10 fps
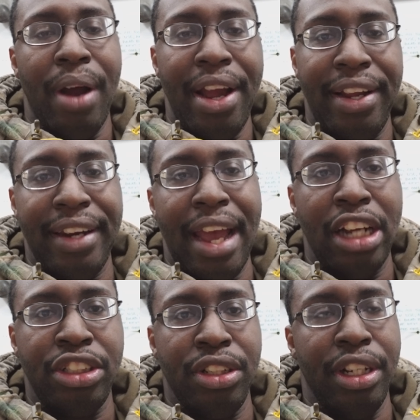I can
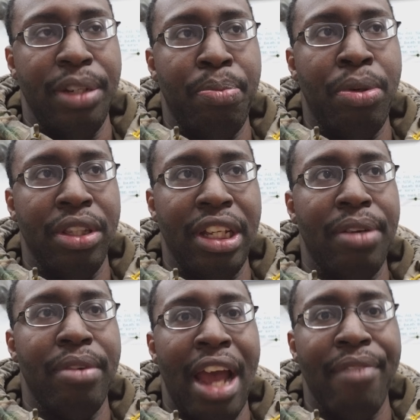actually
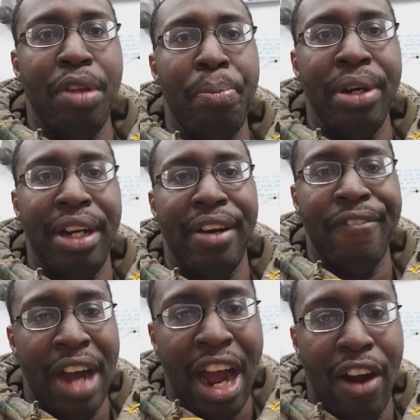have them put in a
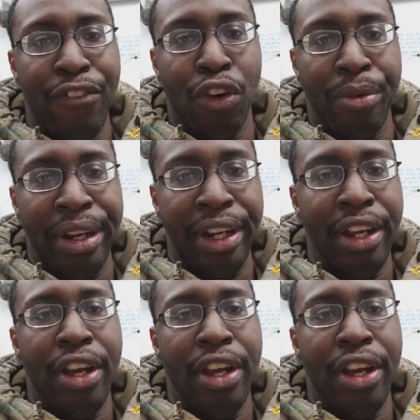file for me,